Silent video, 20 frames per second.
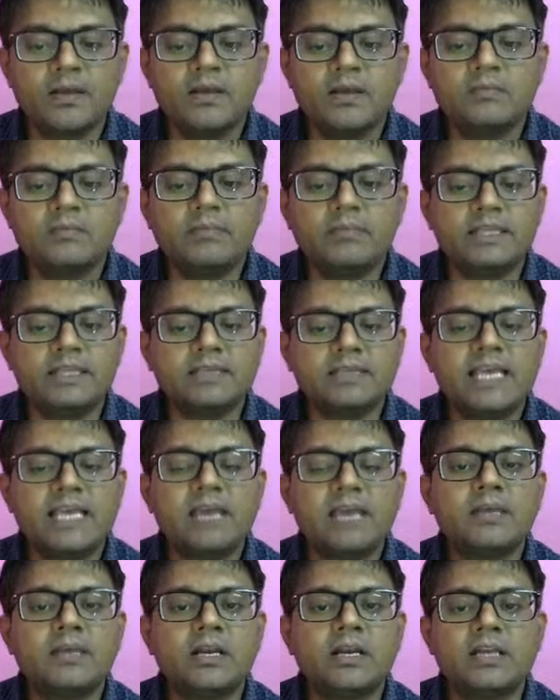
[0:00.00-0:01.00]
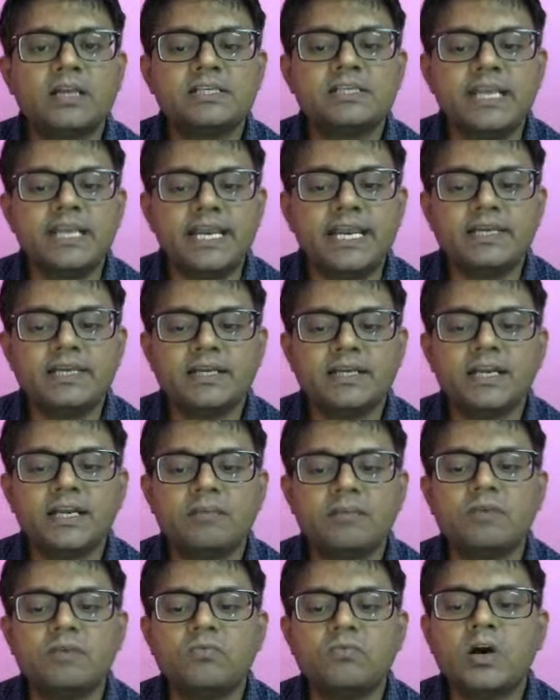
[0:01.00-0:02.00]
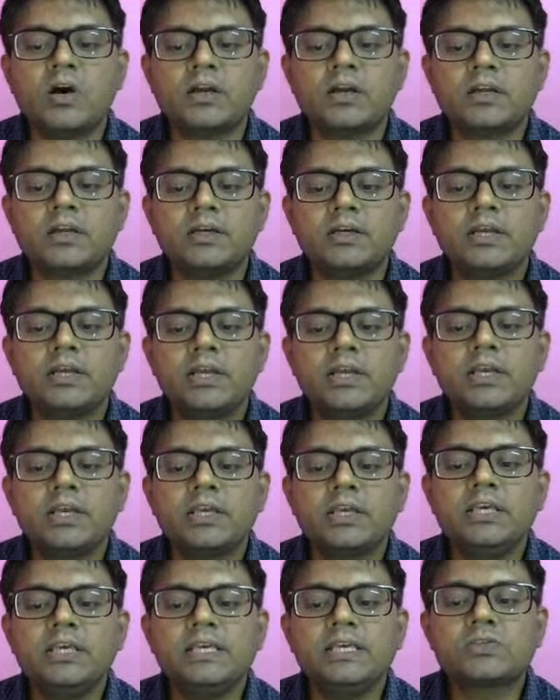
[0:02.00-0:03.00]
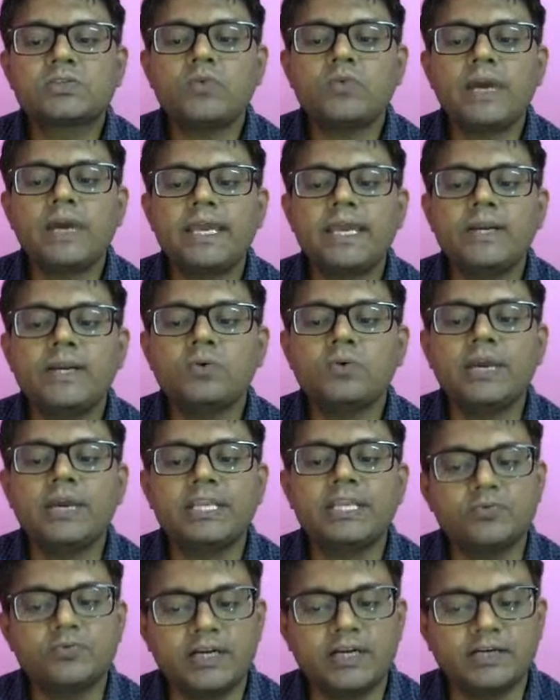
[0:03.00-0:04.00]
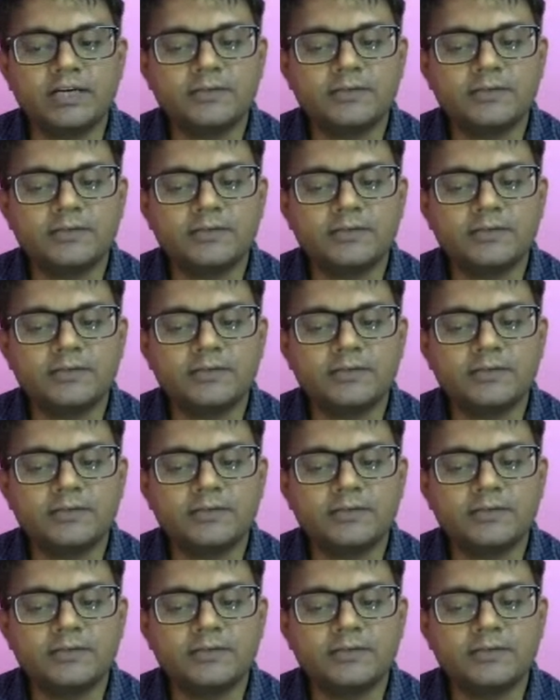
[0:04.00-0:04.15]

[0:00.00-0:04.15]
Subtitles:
By the same analogy, right, it will be what? E square into h1.